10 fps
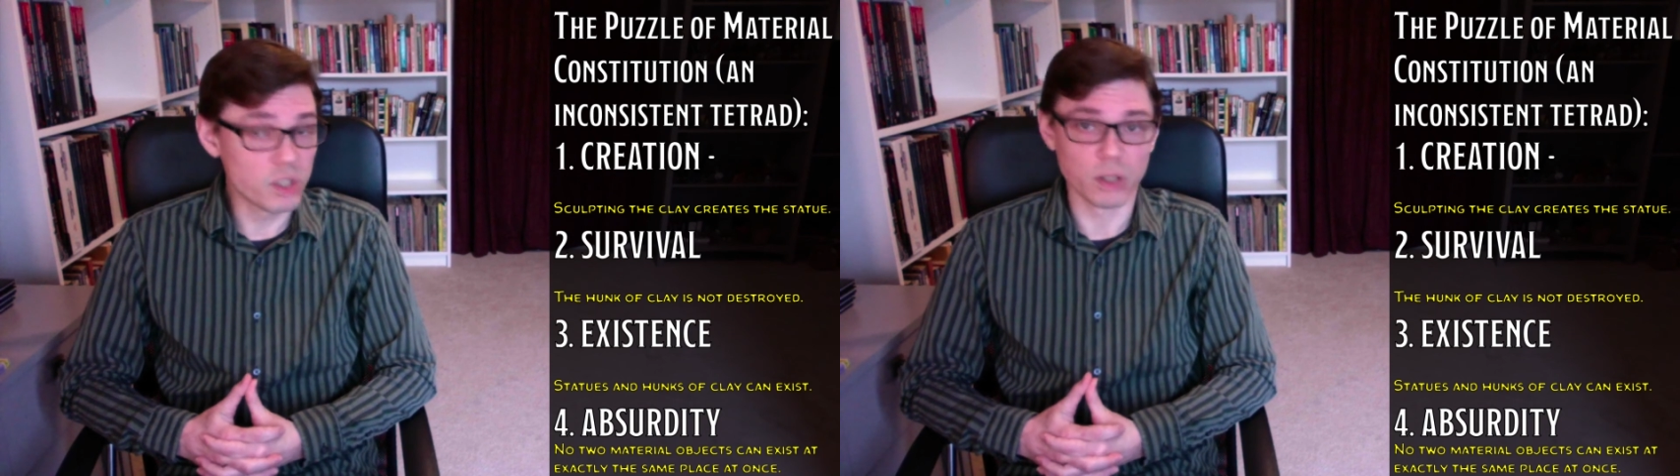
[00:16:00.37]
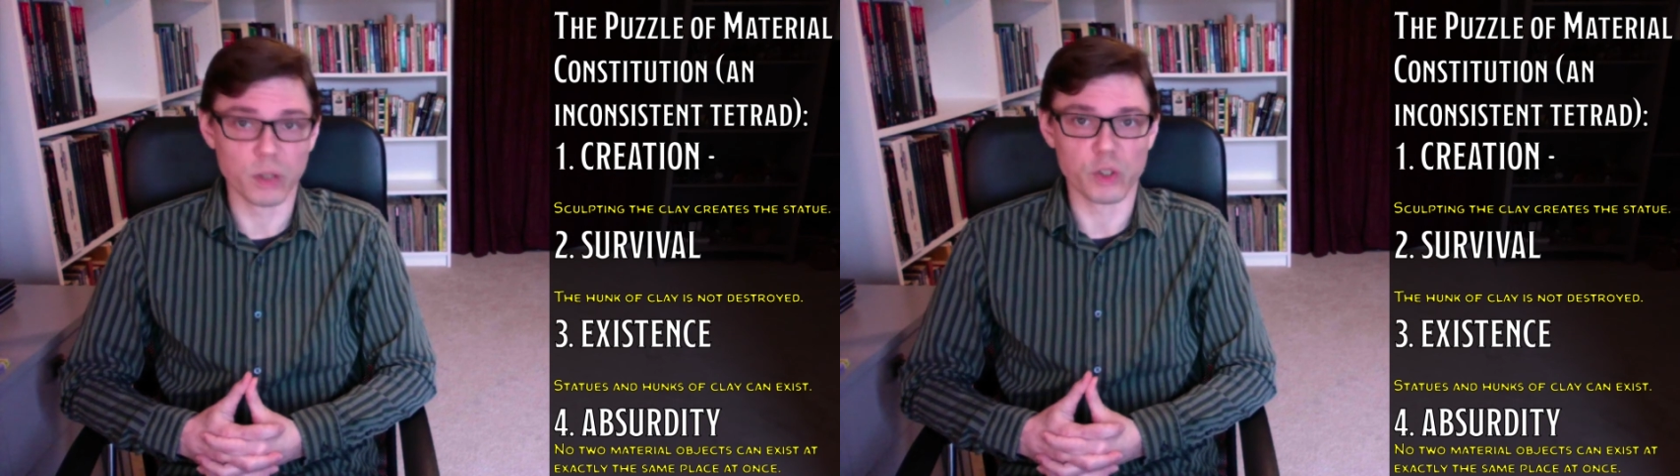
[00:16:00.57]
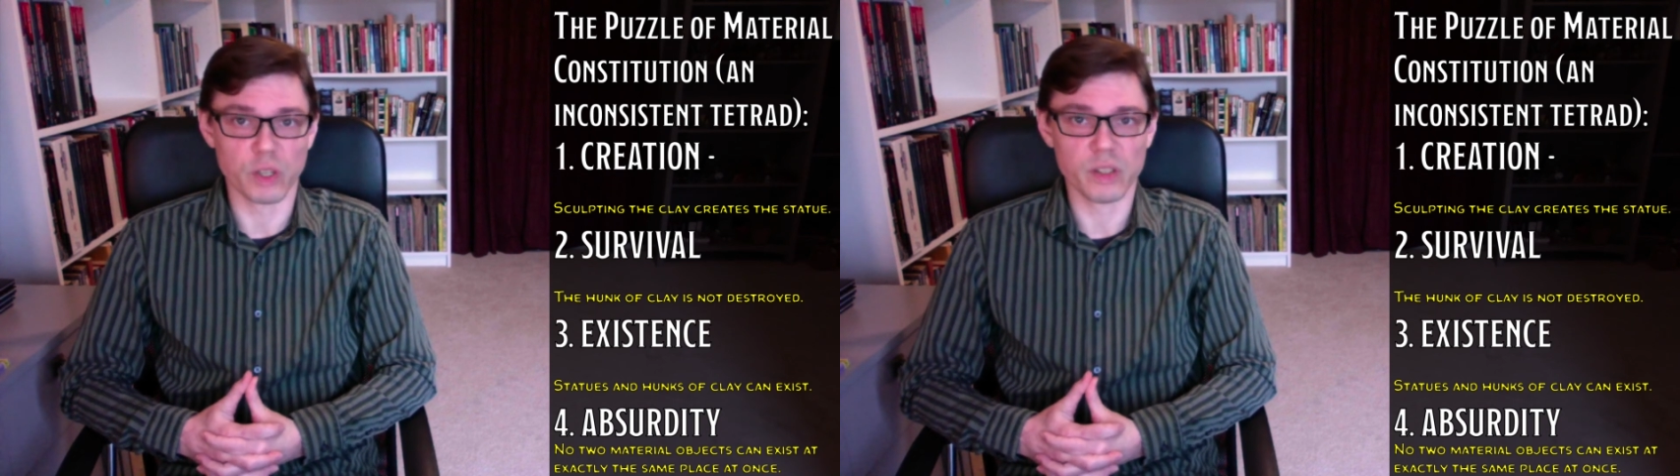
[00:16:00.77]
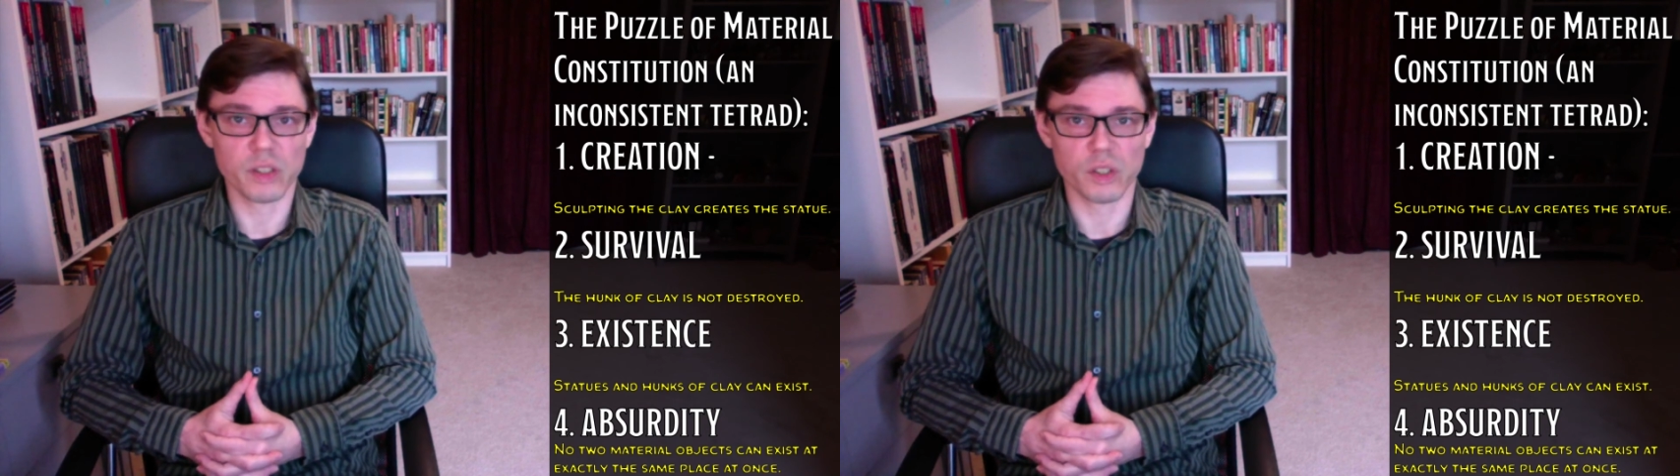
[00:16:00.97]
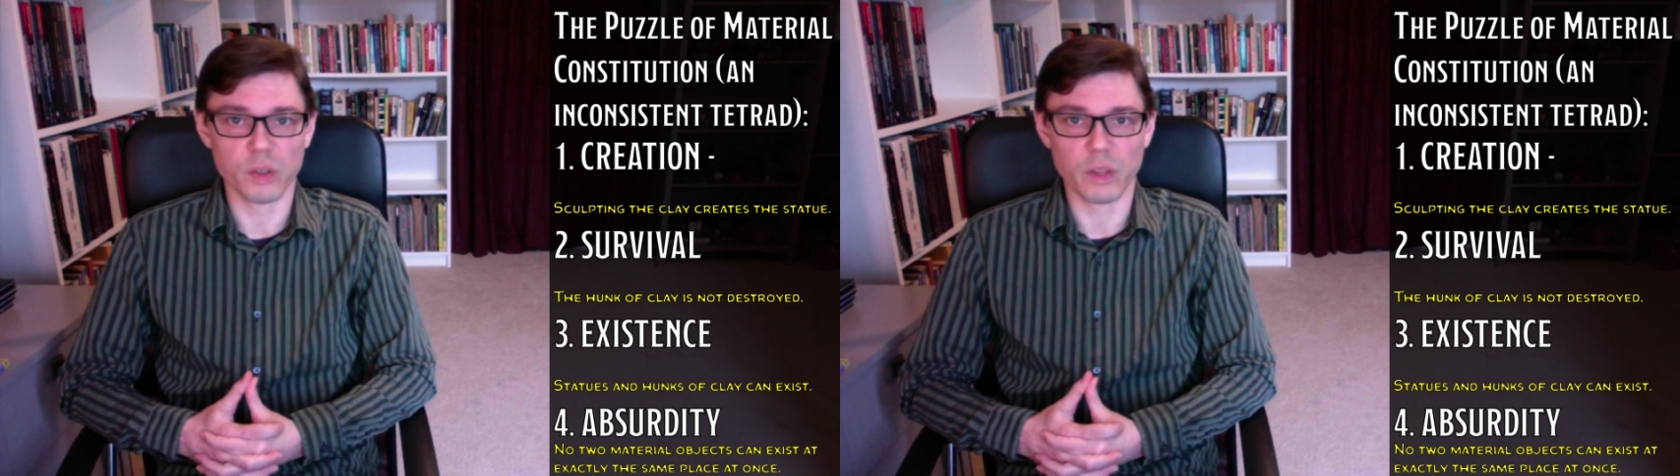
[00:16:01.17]

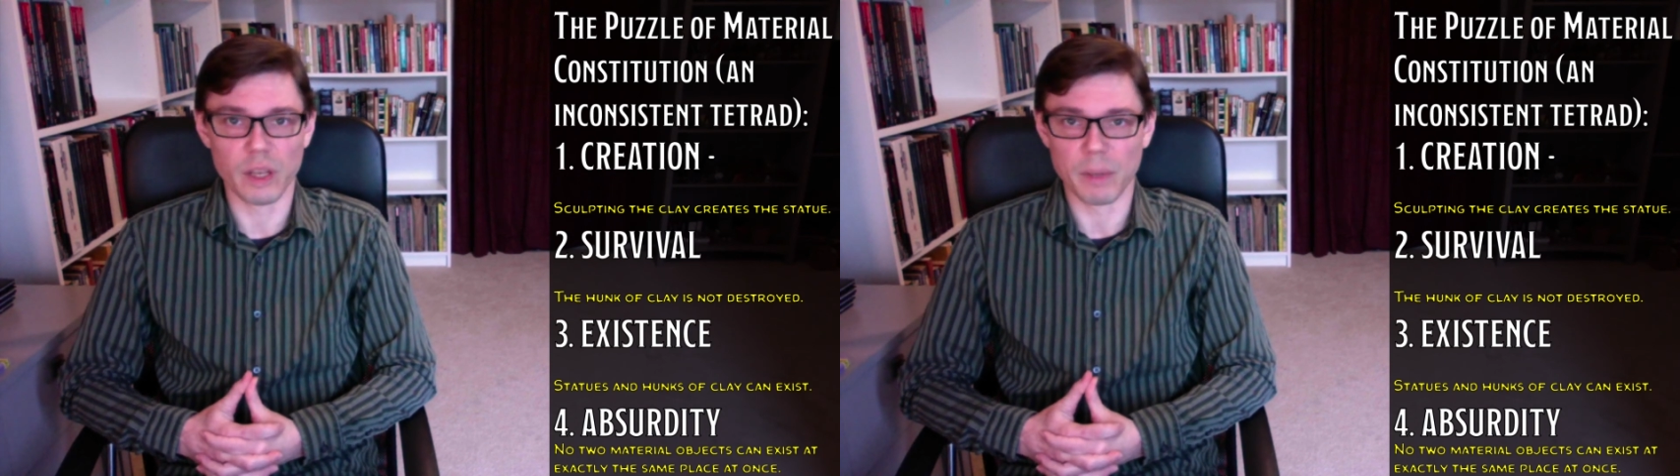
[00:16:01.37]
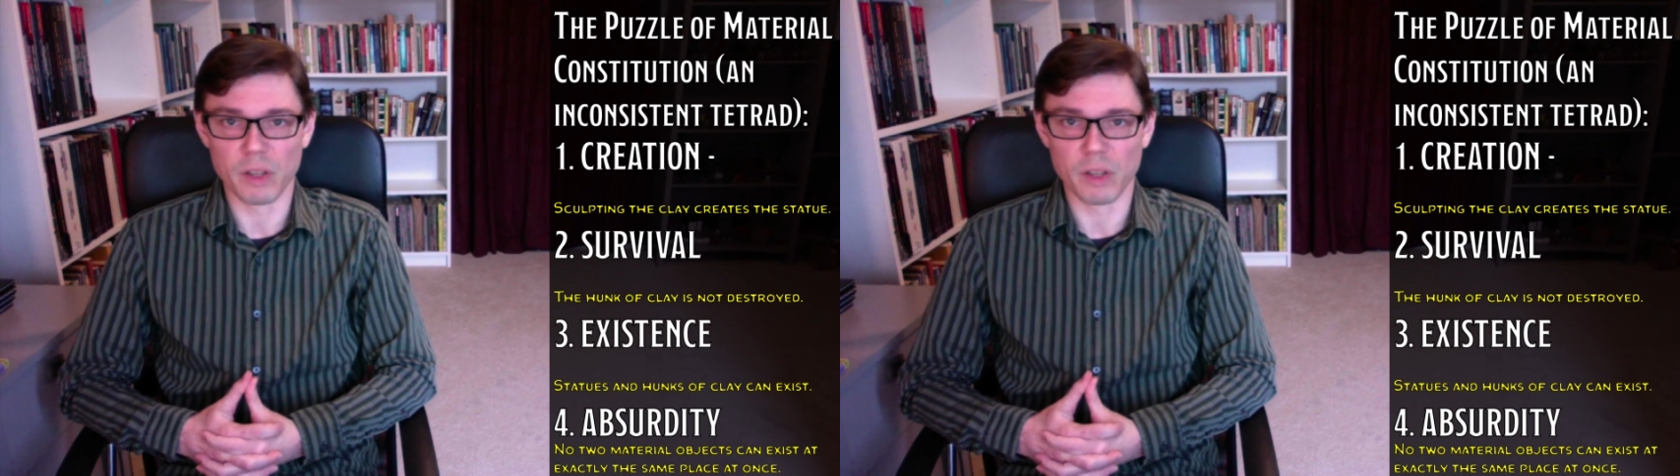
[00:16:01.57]
solutions to the